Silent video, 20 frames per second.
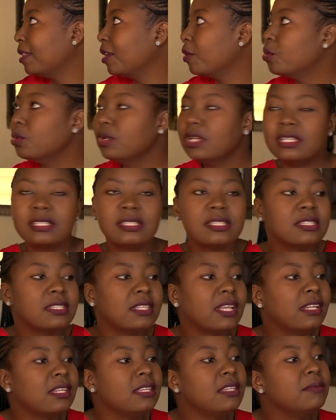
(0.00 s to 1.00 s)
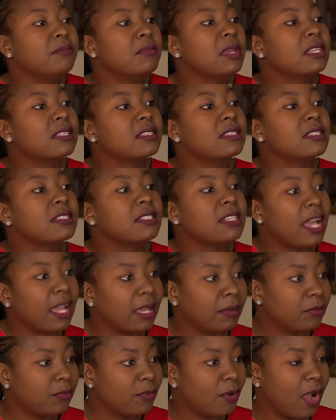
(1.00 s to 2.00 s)
the goodness is that he makes
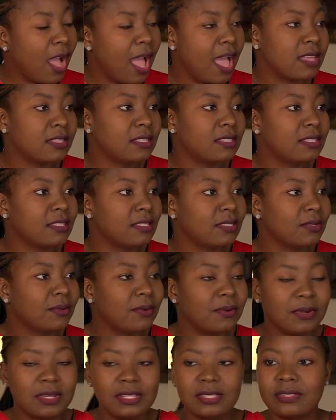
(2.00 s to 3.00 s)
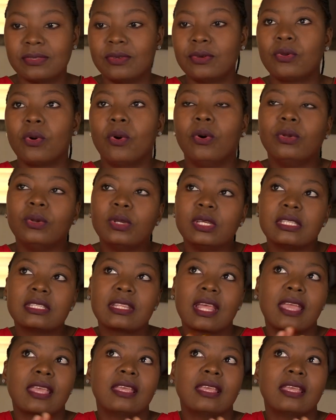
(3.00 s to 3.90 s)
time for us. So it's not always like